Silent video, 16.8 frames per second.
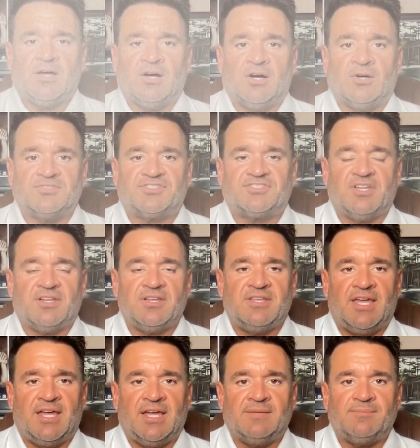on
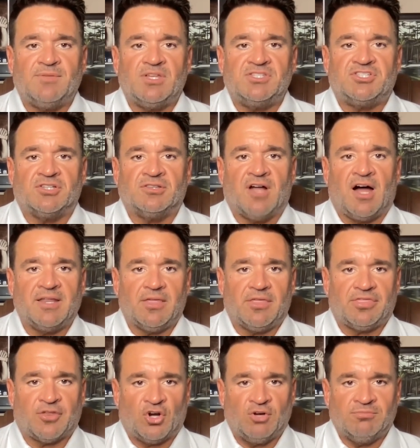Sunday,
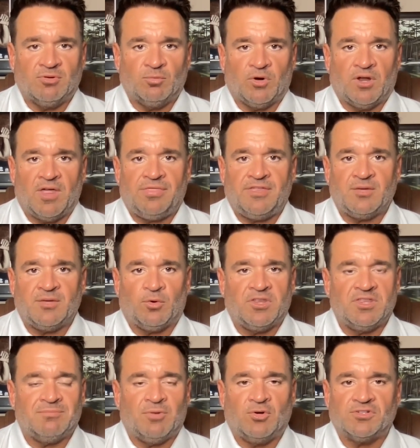Jelani Thurman, one I think
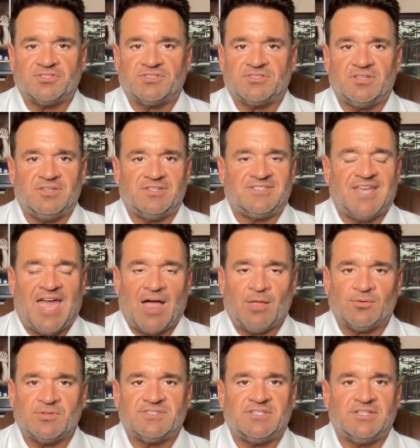one of the most
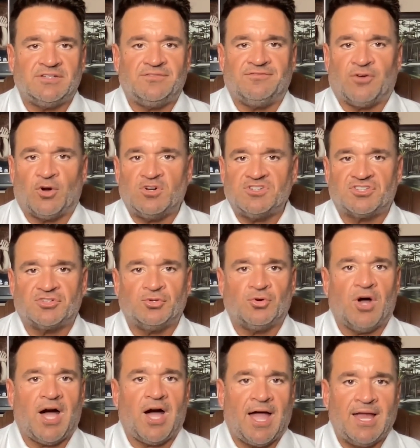talented,
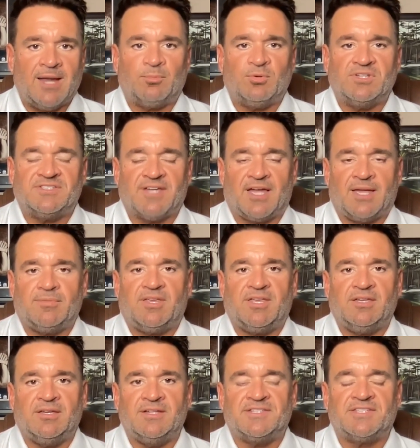versatile, hybrid type
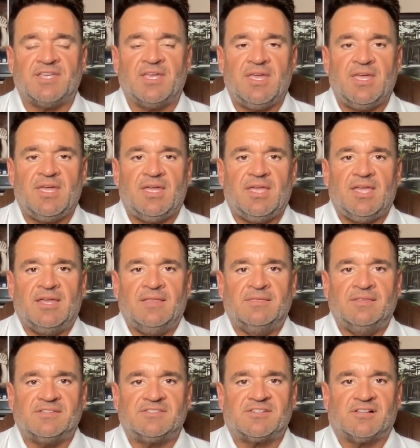kids
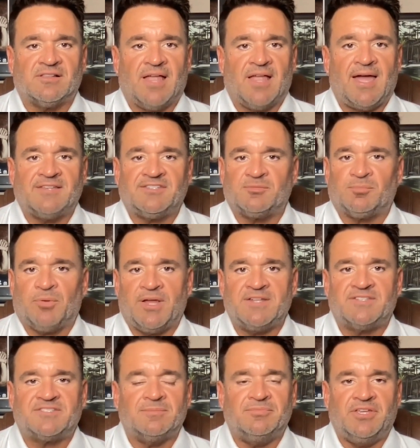in this class, has
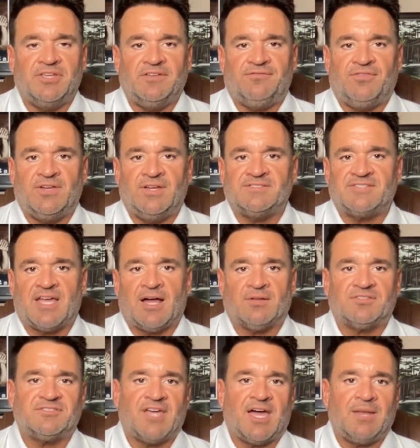played some defense,
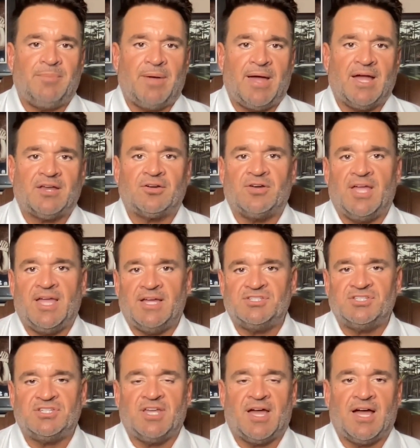outside backer,
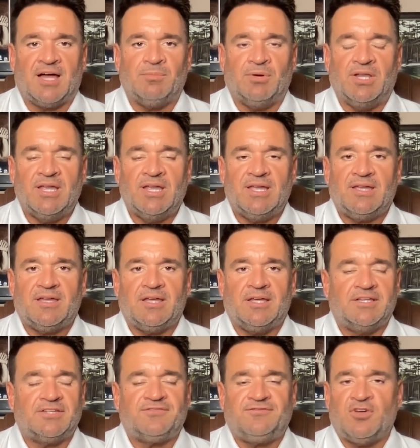edge guy, but
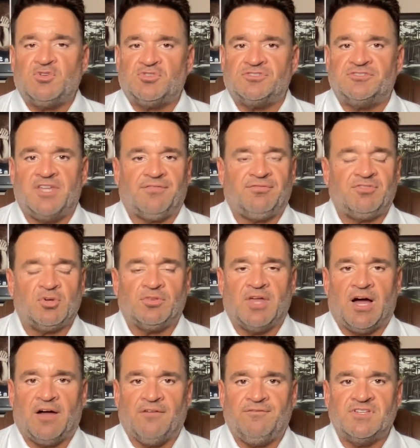uh, his future is definitely on
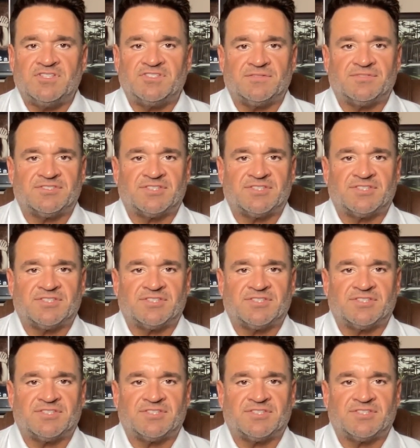the offensive